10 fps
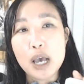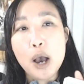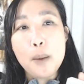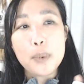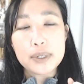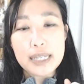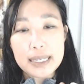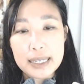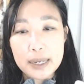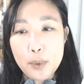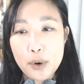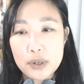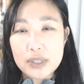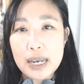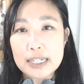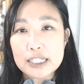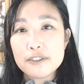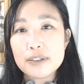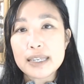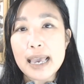But we're taking a more
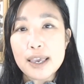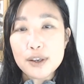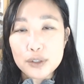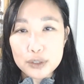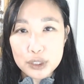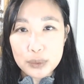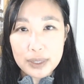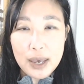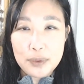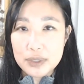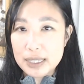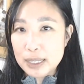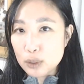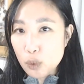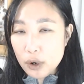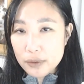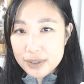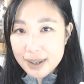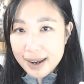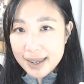scientific angle to it, hence the Lord of
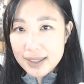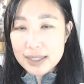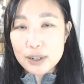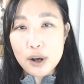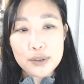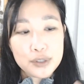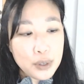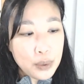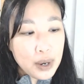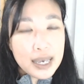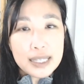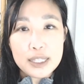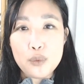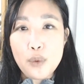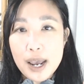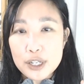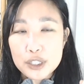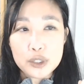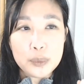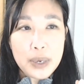Science, and also the
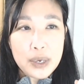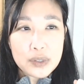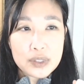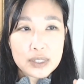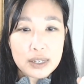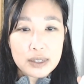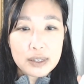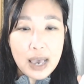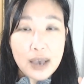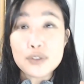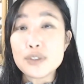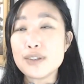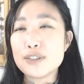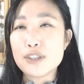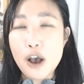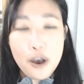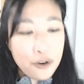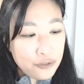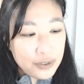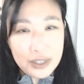rational-based essence
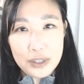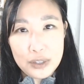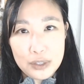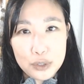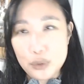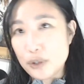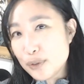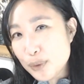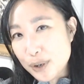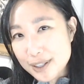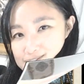of the Suit of Swords.